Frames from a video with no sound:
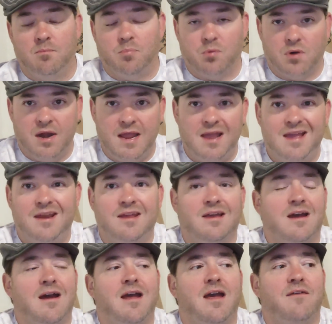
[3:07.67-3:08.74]
Braid,
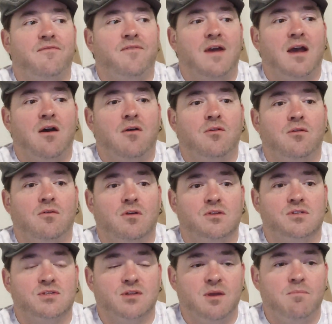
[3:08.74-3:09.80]
I have found on
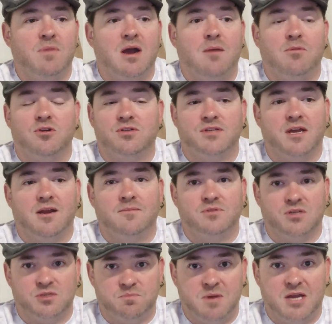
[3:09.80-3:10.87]
slip bobber
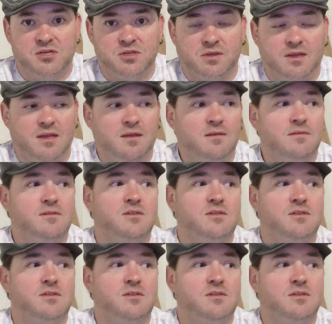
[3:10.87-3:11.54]
setups especially,